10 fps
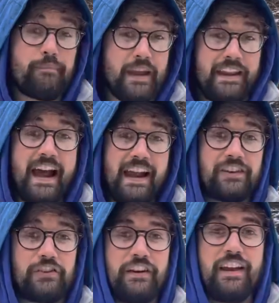in
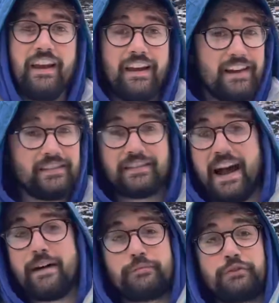action is
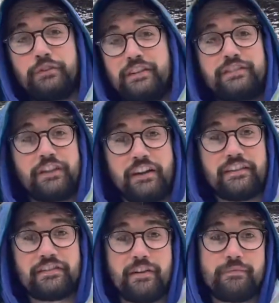absolutely
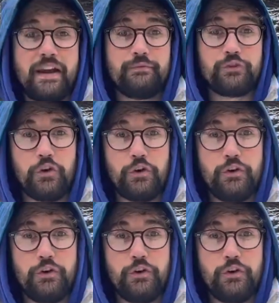stunning sometimes too.